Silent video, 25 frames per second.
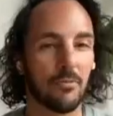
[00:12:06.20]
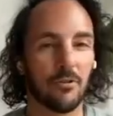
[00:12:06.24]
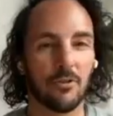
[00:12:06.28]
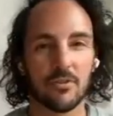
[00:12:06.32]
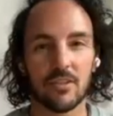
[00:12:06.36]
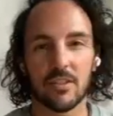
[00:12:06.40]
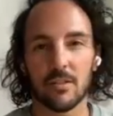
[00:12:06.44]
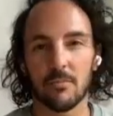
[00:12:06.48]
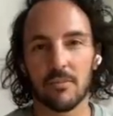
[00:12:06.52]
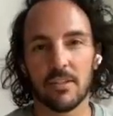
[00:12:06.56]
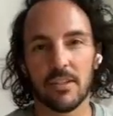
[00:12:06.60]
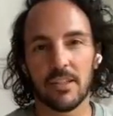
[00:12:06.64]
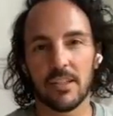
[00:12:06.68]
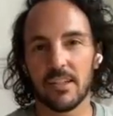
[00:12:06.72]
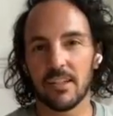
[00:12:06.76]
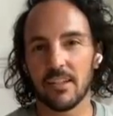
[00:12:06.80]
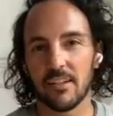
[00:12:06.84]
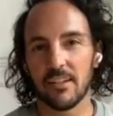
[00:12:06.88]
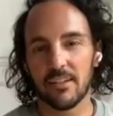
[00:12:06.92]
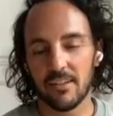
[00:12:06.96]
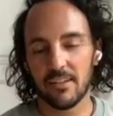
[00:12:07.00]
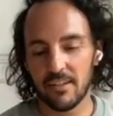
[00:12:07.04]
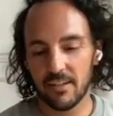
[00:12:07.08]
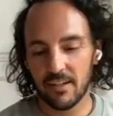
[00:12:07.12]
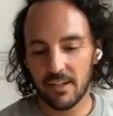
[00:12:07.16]
supposed to
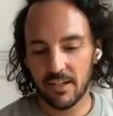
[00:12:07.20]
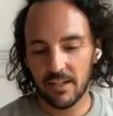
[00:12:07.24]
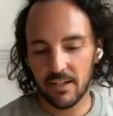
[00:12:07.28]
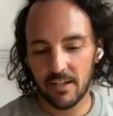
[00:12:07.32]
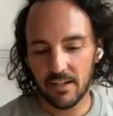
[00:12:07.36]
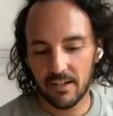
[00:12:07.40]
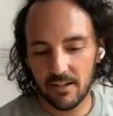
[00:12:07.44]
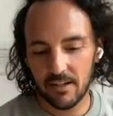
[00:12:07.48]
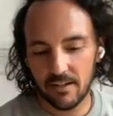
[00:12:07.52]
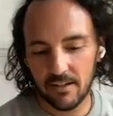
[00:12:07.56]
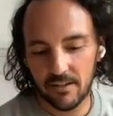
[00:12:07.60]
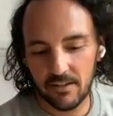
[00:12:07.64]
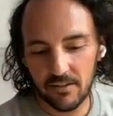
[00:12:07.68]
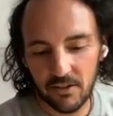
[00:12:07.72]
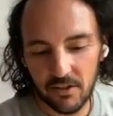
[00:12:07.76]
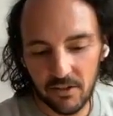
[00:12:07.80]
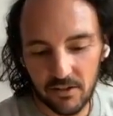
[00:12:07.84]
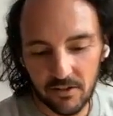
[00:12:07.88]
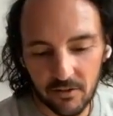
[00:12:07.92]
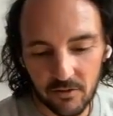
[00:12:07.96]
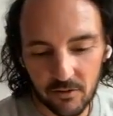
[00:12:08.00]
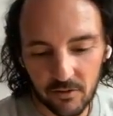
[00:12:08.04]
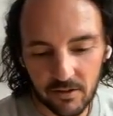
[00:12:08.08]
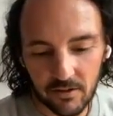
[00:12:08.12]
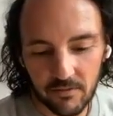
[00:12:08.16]
be,
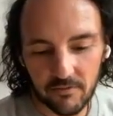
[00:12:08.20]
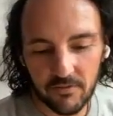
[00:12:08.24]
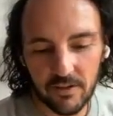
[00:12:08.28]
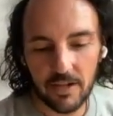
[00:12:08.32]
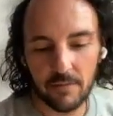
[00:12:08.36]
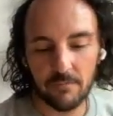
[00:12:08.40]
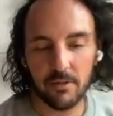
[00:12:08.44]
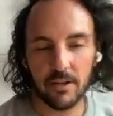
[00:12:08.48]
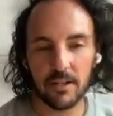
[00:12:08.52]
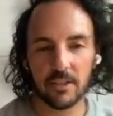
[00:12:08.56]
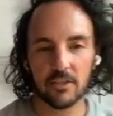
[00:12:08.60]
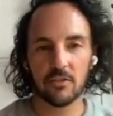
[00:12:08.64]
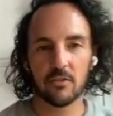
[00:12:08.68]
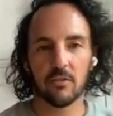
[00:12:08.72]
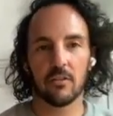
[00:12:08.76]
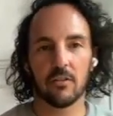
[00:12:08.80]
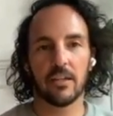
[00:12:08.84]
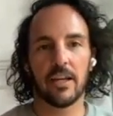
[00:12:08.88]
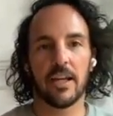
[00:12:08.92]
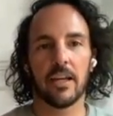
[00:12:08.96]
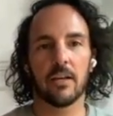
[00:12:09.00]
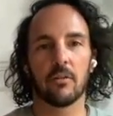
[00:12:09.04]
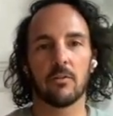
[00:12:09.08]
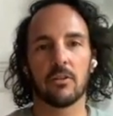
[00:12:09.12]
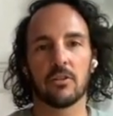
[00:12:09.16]
a vibrational
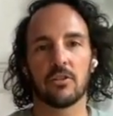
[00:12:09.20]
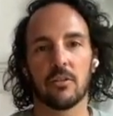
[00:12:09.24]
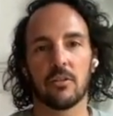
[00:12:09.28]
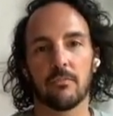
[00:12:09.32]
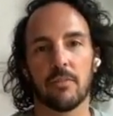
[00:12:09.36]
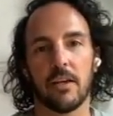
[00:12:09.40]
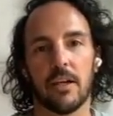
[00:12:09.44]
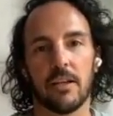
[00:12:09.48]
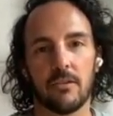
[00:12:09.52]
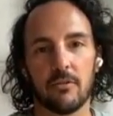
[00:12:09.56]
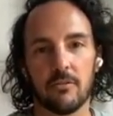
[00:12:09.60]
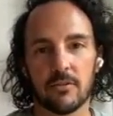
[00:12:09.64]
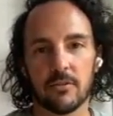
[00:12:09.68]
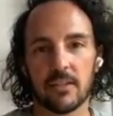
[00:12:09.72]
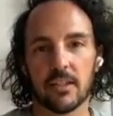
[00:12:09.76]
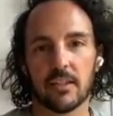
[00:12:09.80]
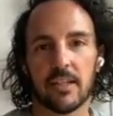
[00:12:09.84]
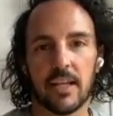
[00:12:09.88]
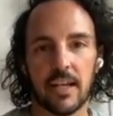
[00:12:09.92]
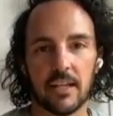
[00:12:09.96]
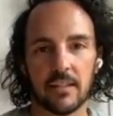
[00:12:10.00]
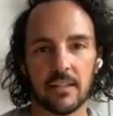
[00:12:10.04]
language, and by using